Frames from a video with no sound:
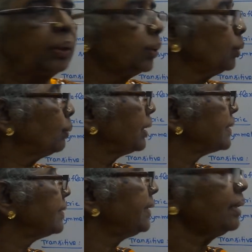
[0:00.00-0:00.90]
You
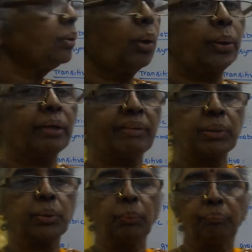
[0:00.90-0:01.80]
consider
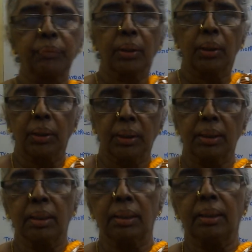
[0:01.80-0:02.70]
congruent to.
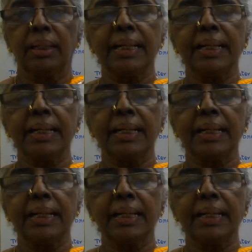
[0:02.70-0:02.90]
Let